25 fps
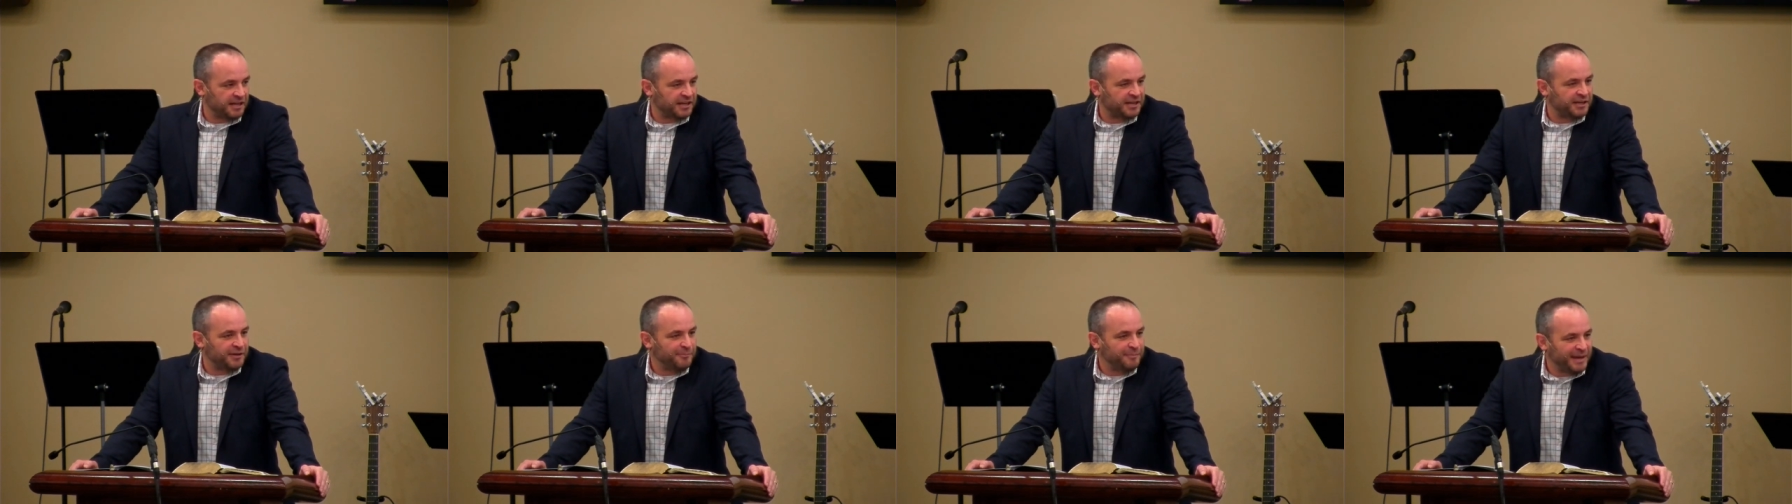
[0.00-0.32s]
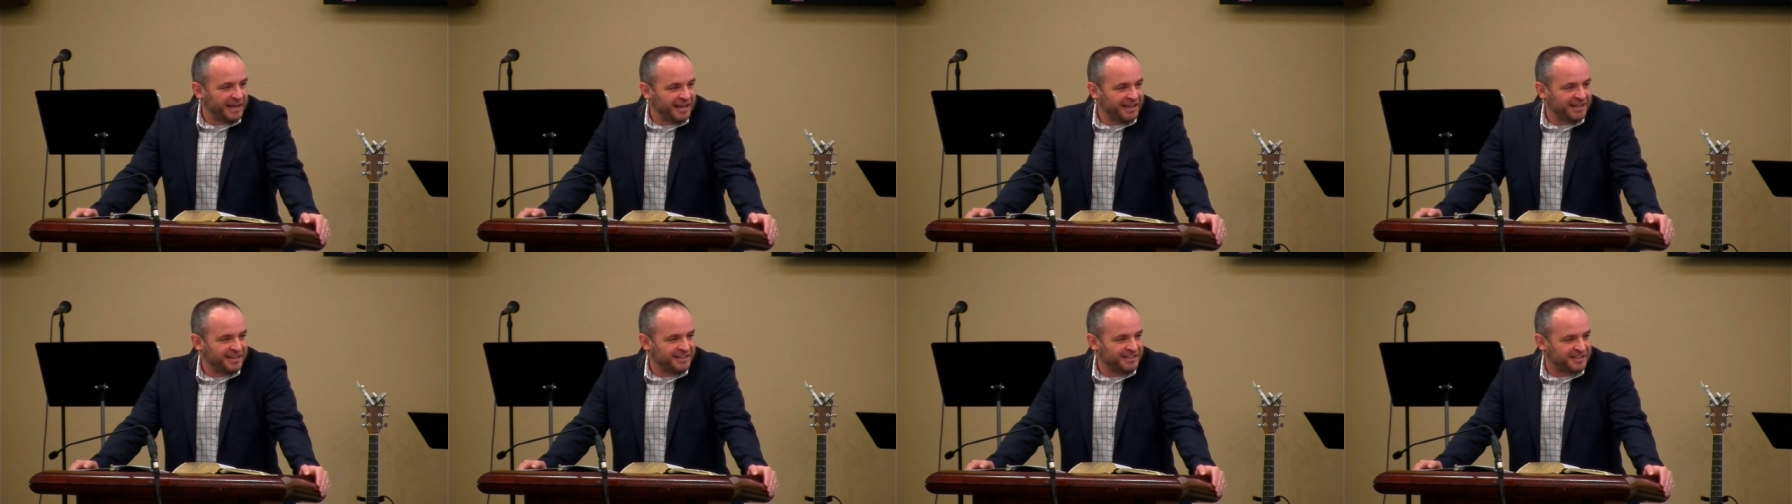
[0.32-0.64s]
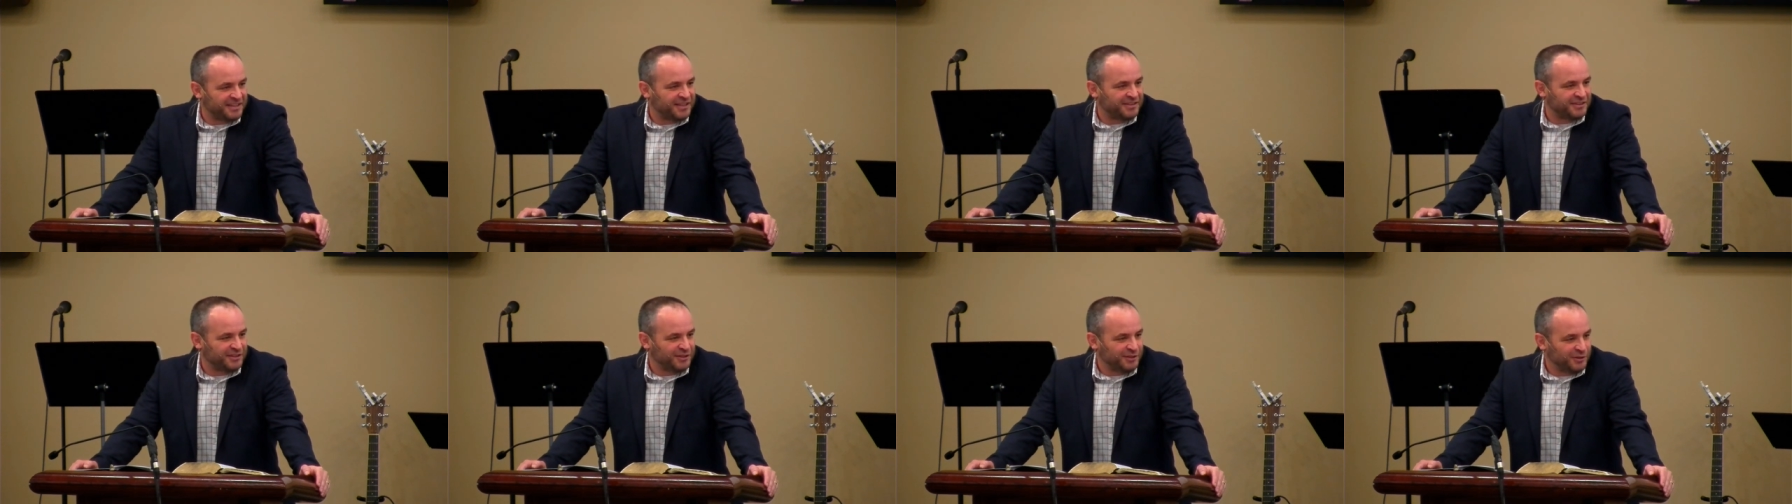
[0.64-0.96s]
a command
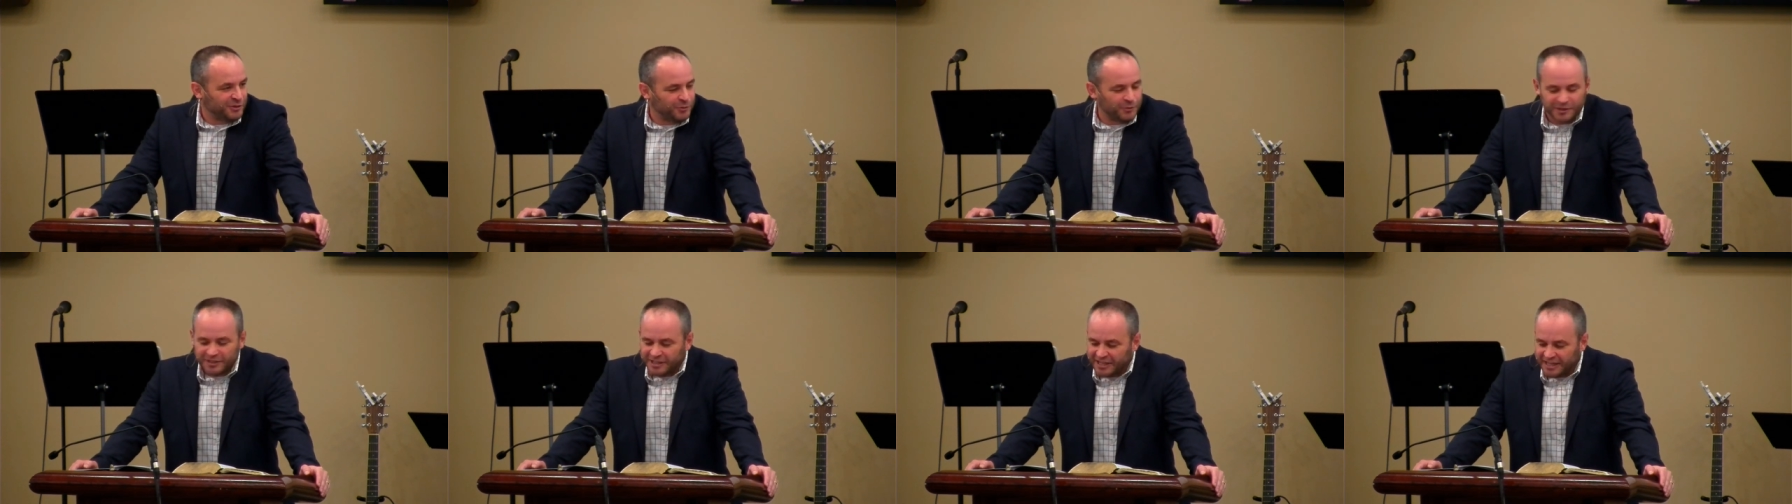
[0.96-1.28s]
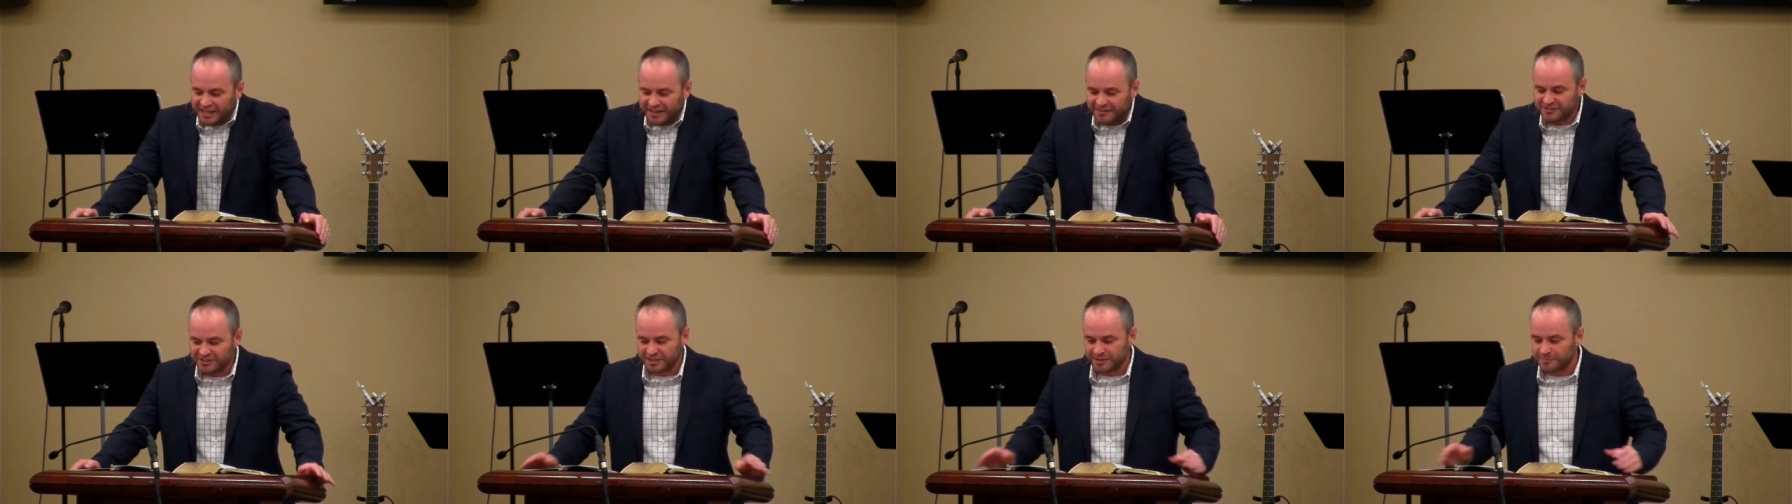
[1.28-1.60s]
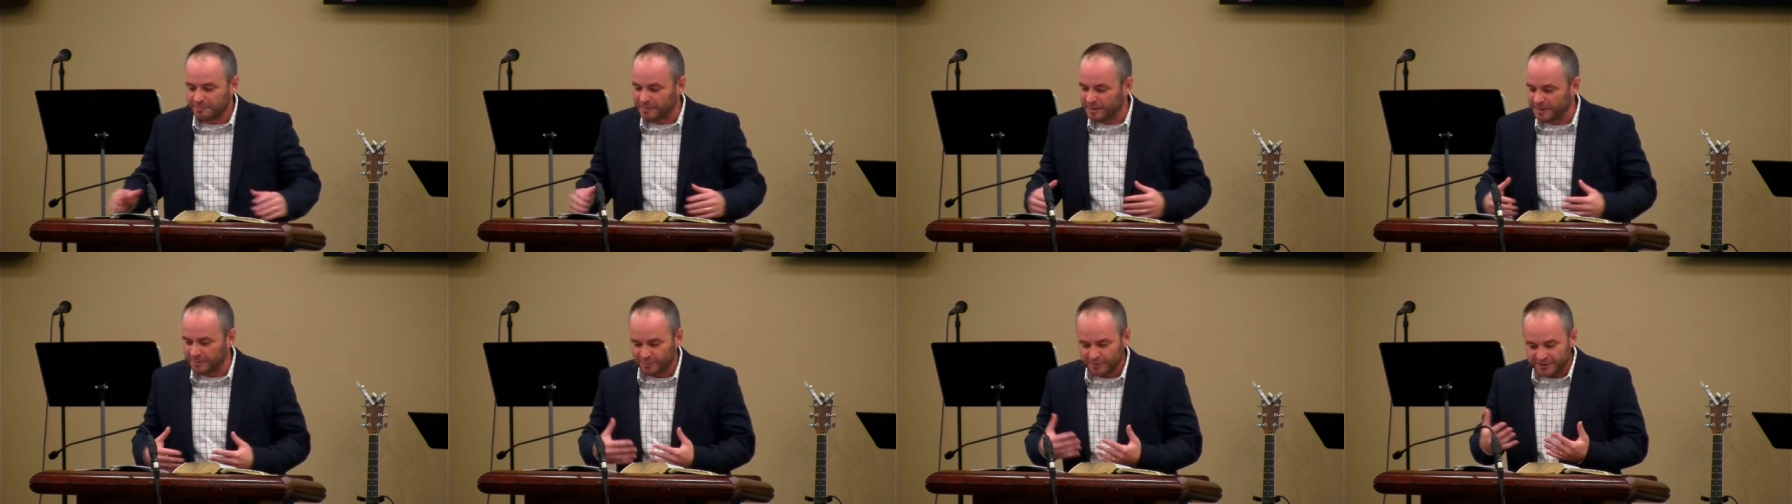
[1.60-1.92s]
that the Lord gave to
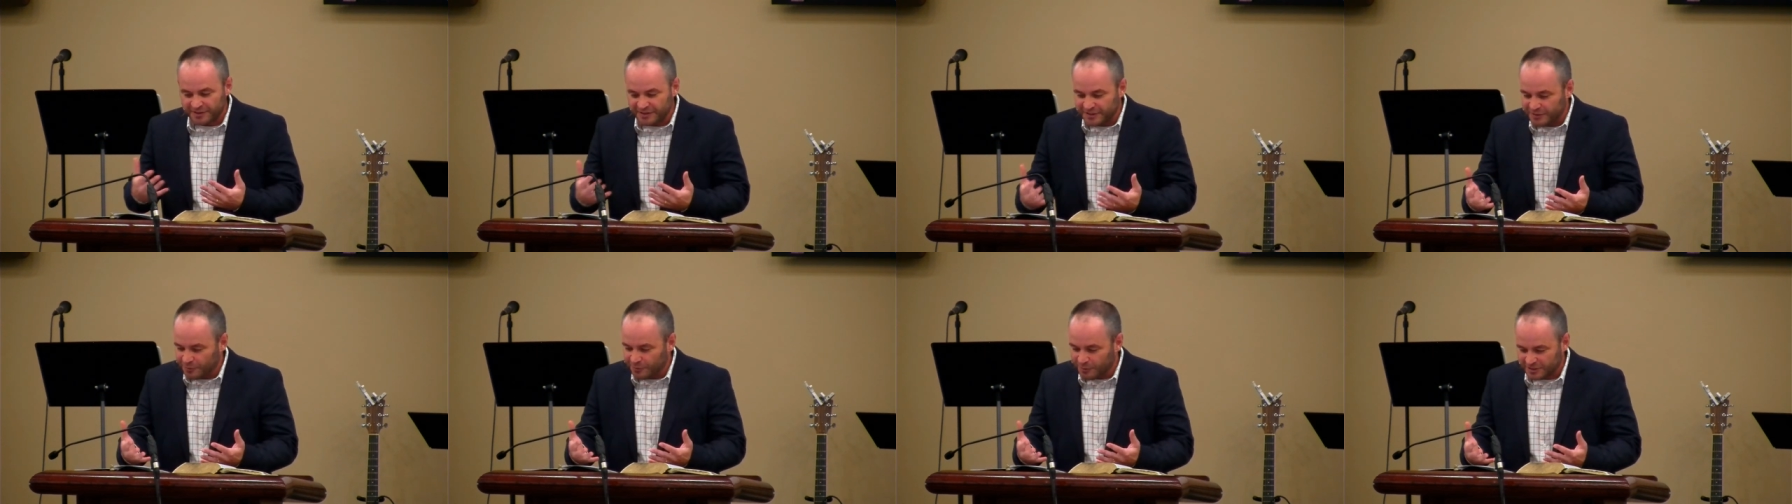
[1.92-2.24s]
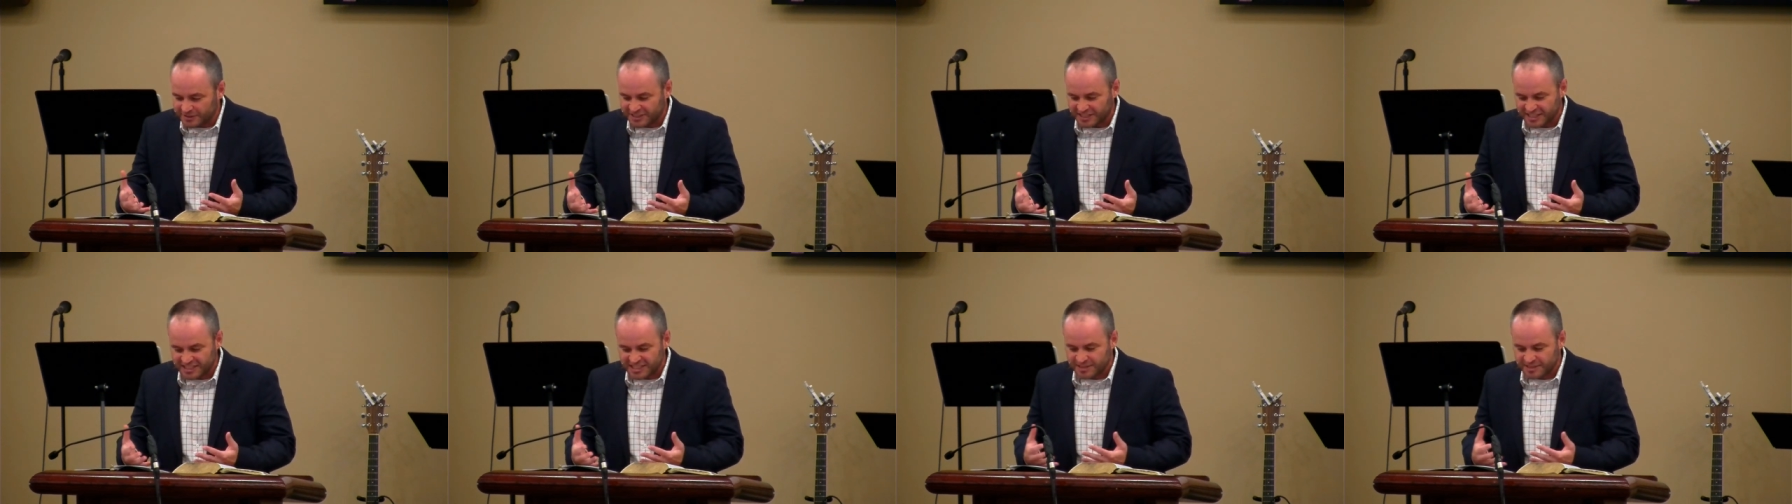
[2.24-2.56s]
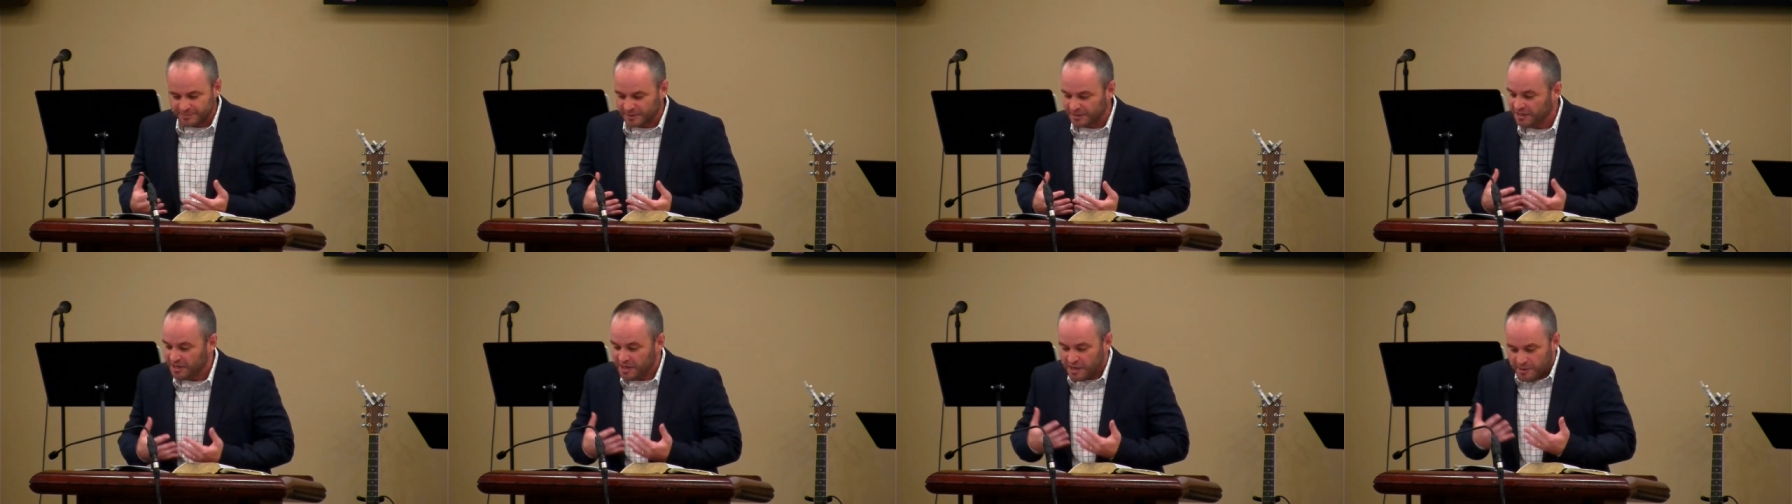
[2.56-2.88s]
the people in the Old
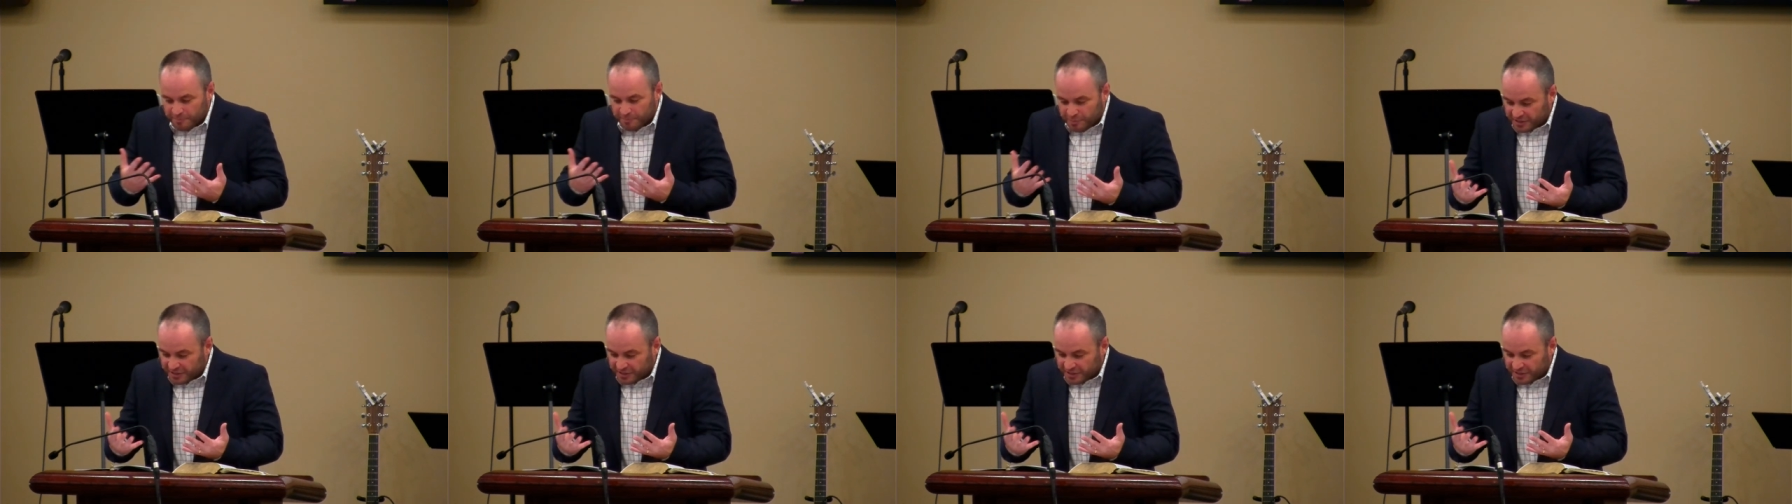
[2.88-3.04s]
Testament,